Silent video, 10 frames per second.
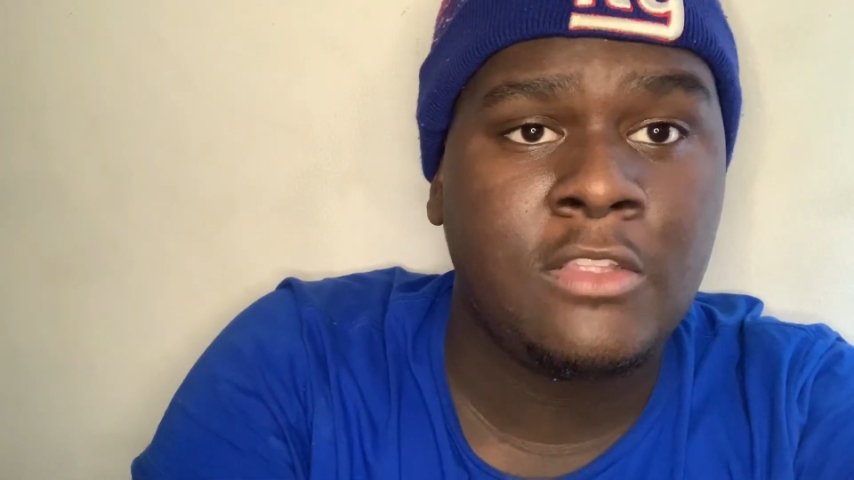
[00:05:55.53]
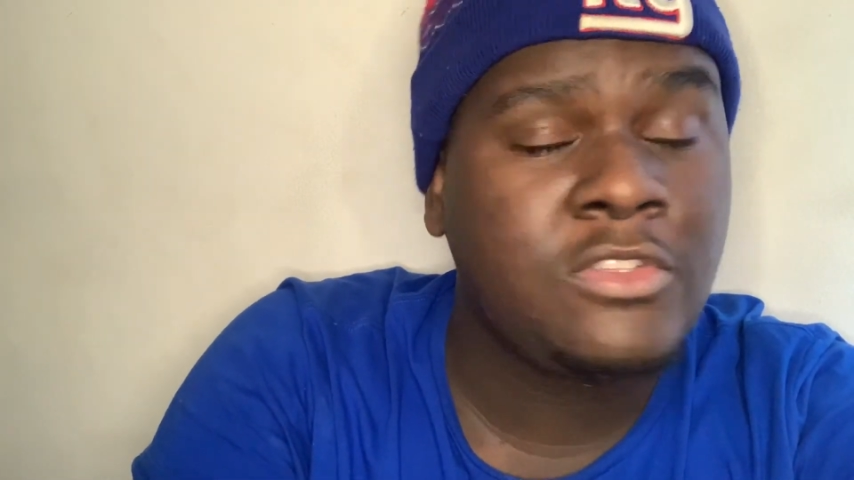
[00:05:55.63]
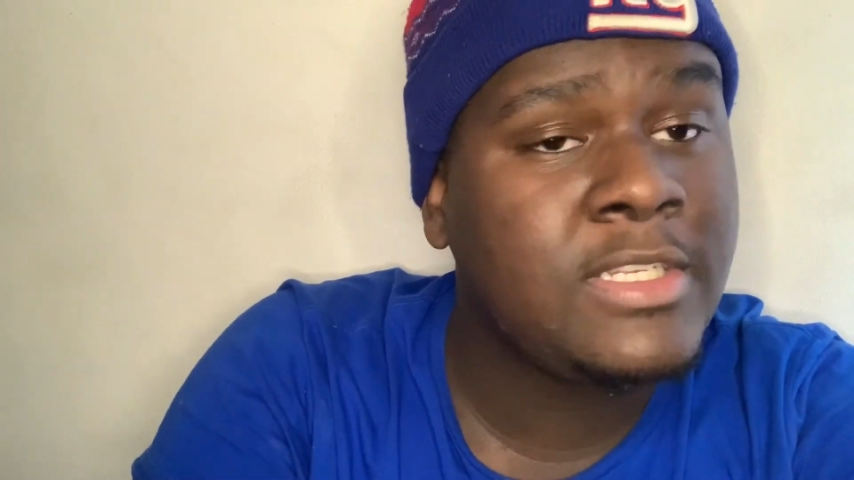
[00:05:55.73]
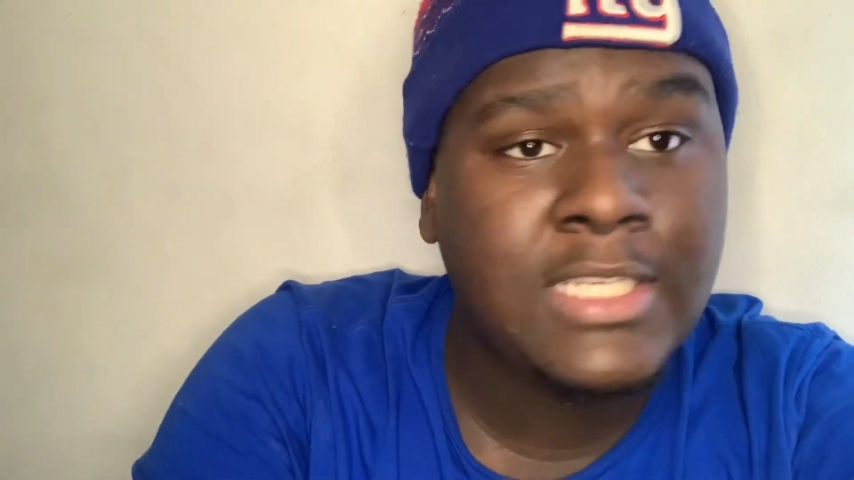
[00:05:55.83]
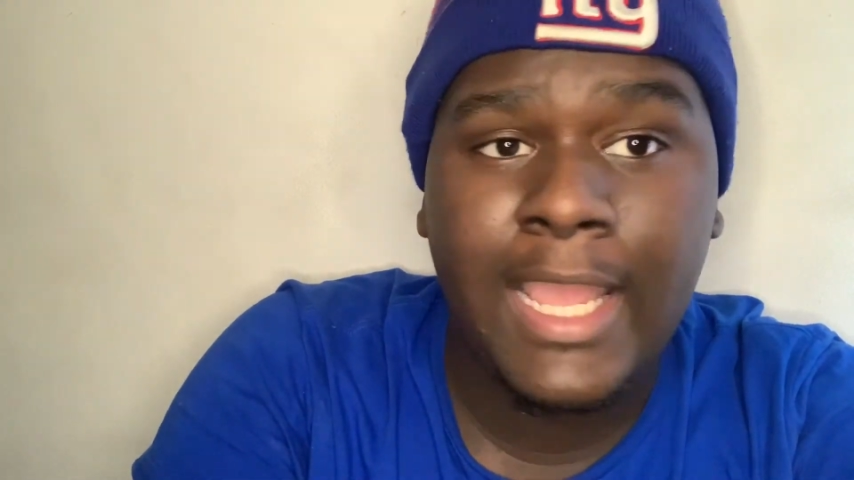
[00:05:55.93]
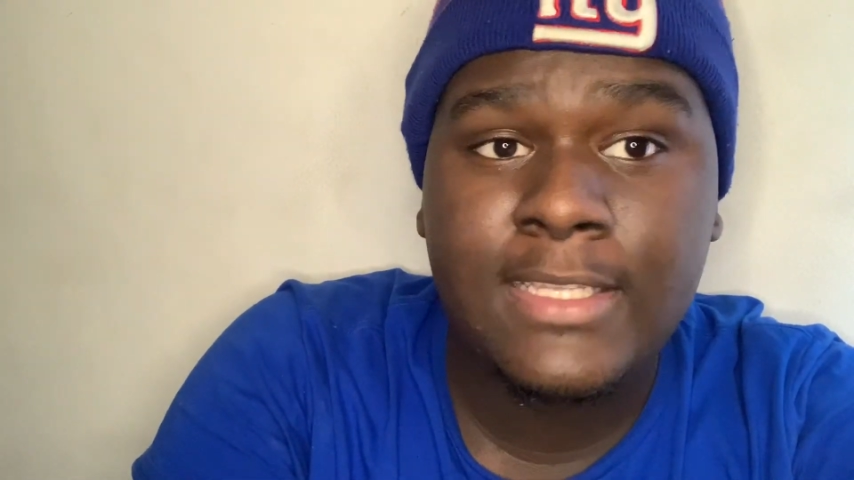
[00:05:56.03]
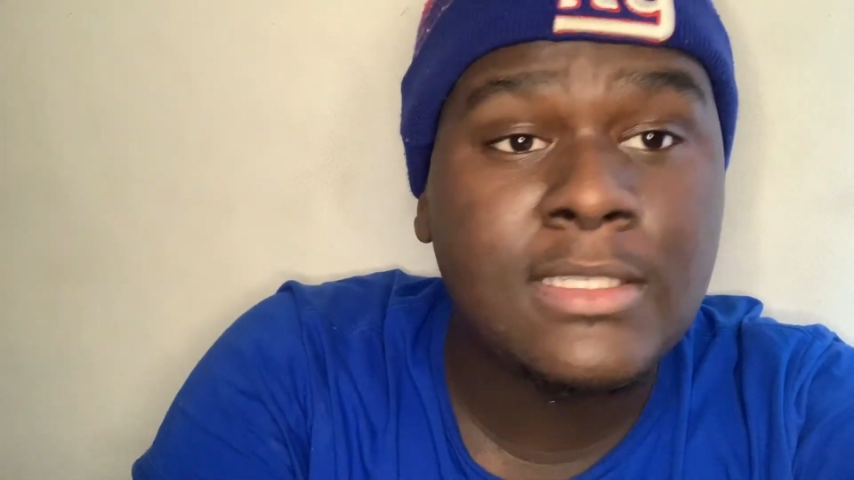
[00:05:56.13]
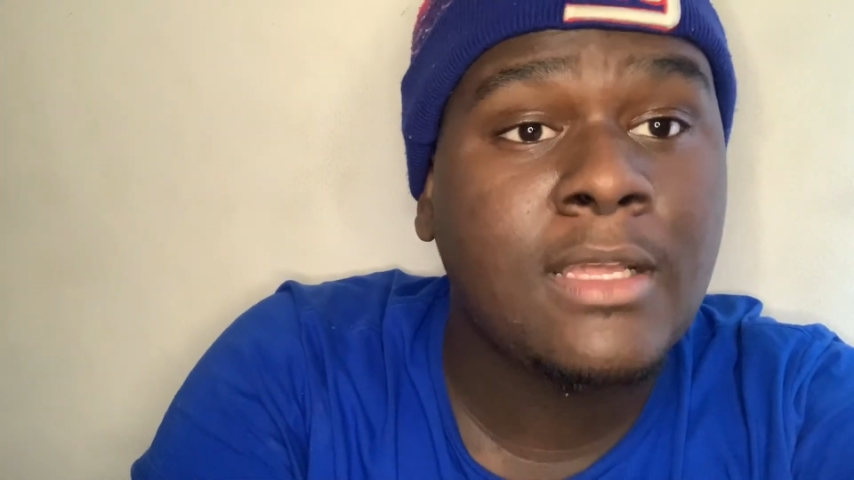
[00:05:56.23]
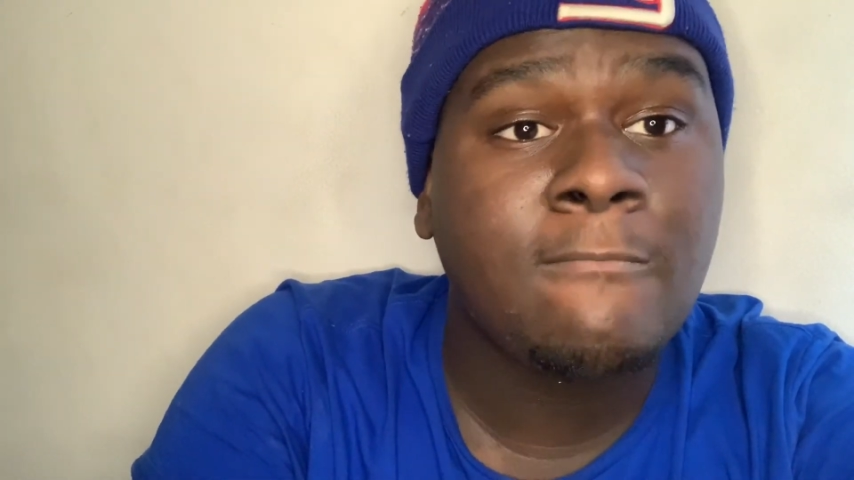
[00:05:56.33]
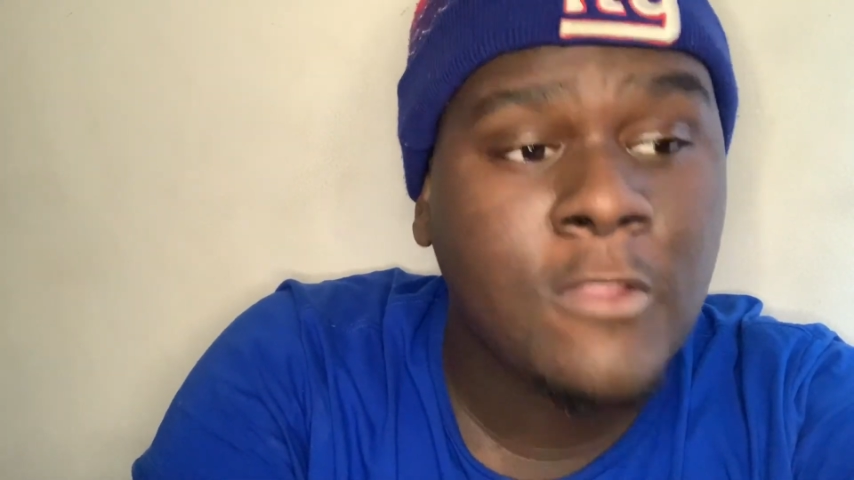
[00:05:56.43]
So the
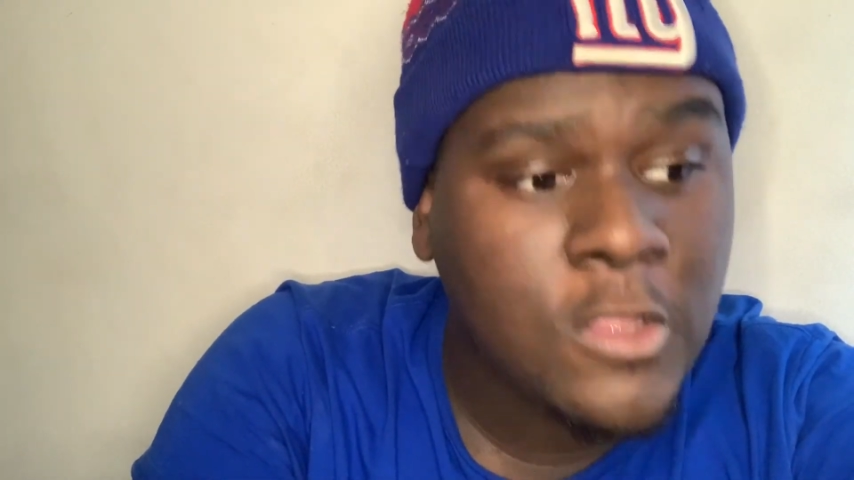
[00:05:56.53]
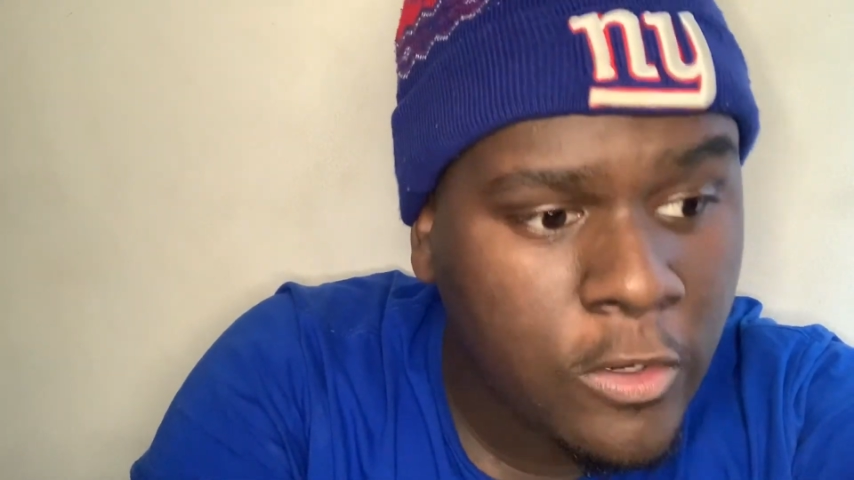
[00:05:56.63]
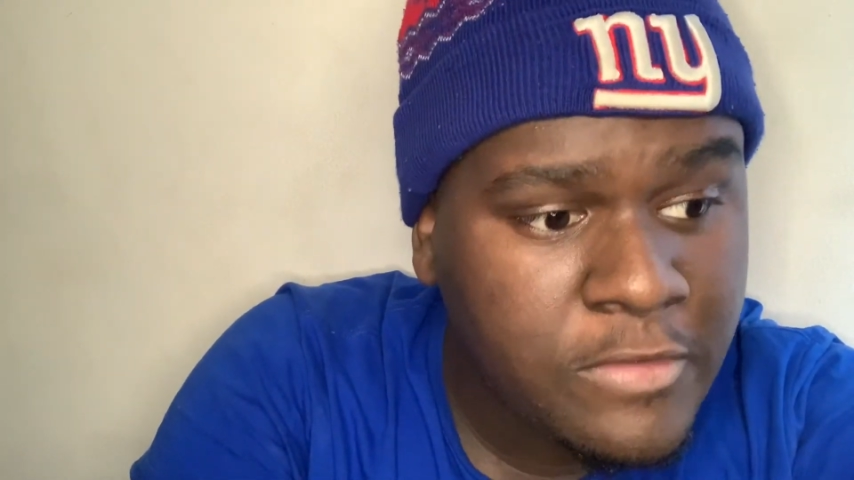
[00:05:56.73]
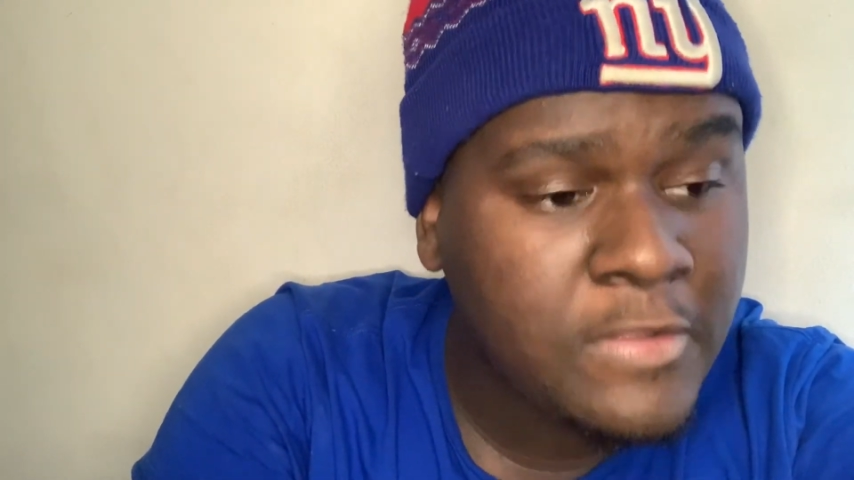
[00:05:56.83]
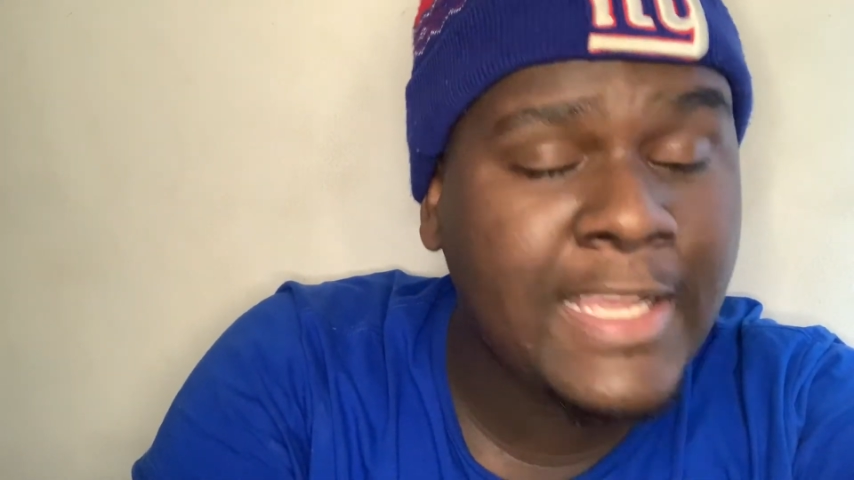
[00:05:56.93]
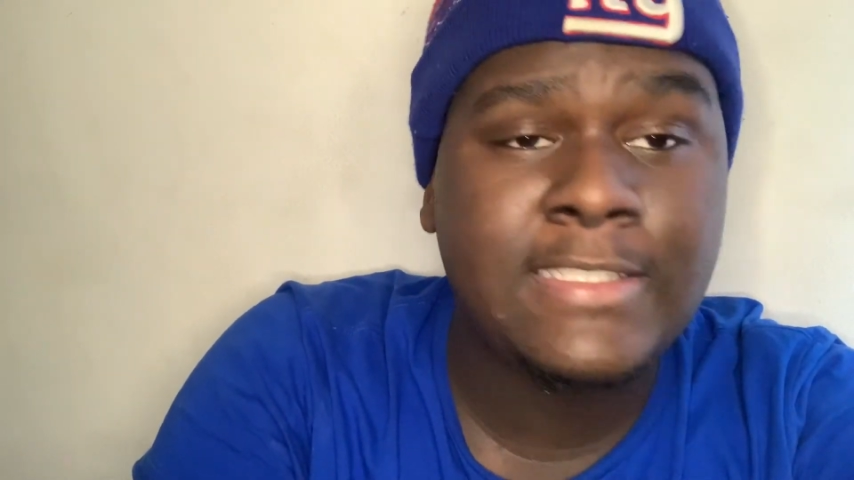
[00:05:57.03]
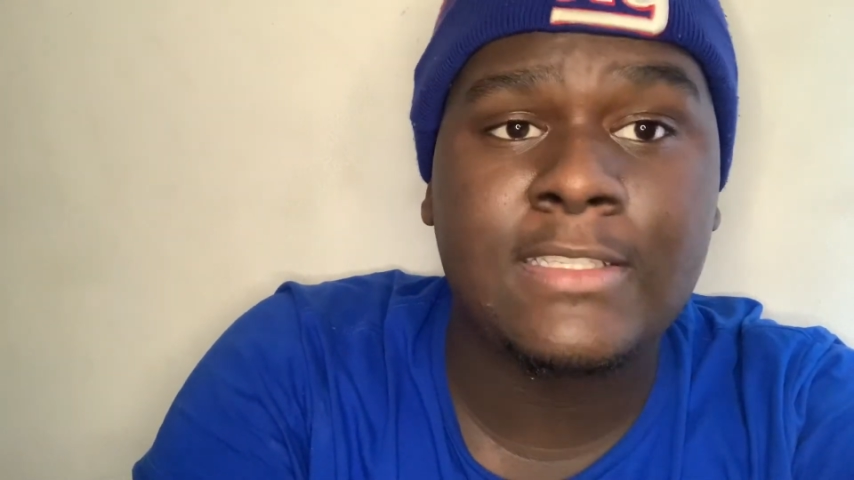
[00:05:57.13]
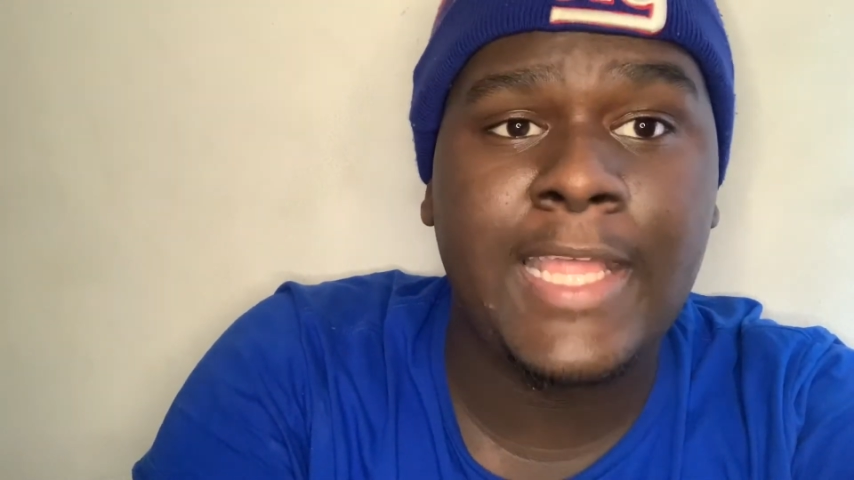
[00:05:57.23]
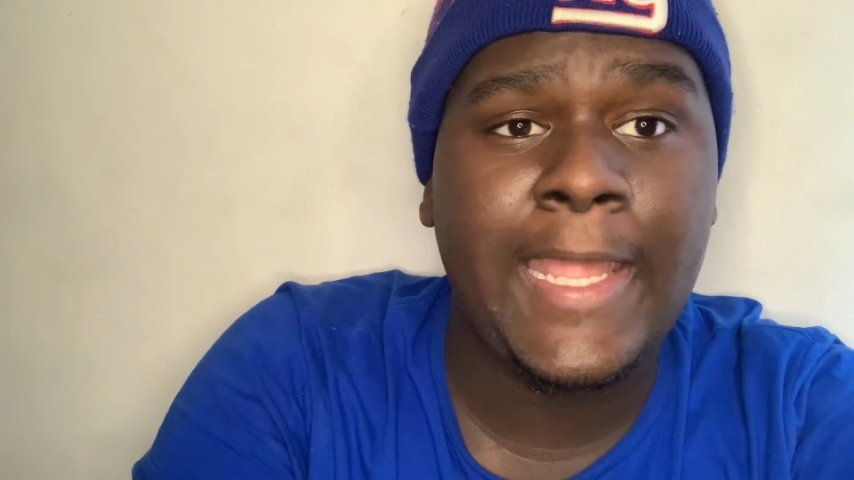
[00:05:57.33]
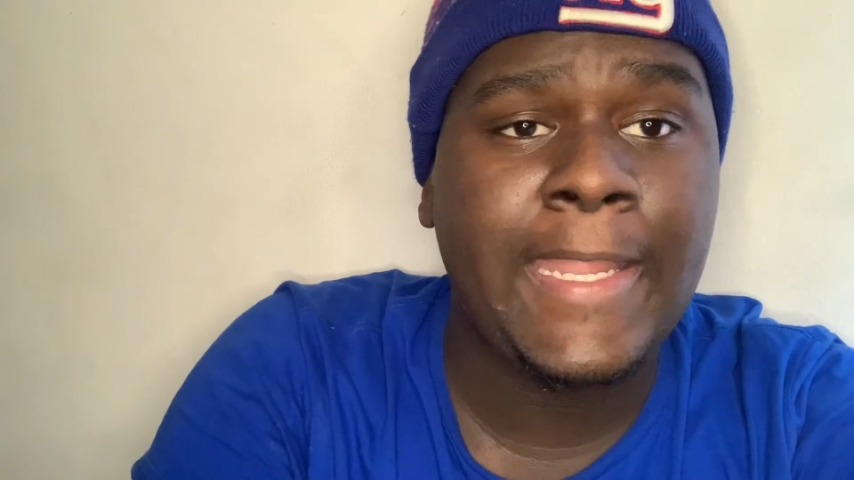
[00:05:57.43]
Giants learned their
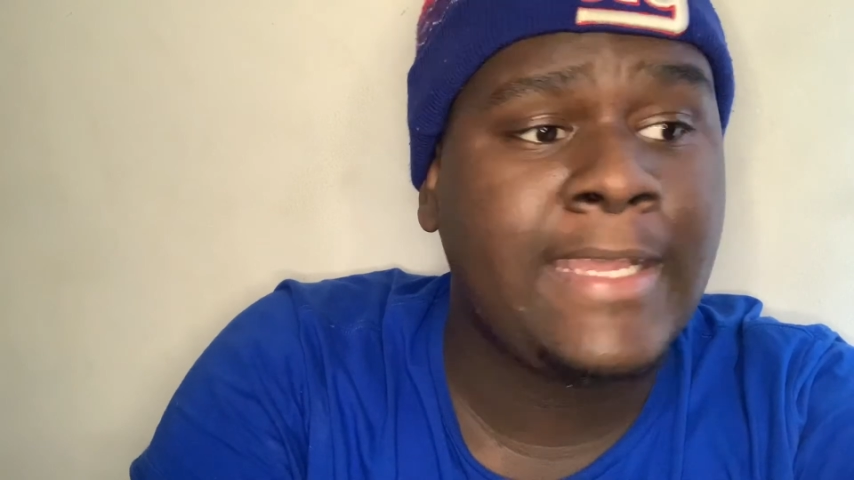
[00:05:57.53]
lesson that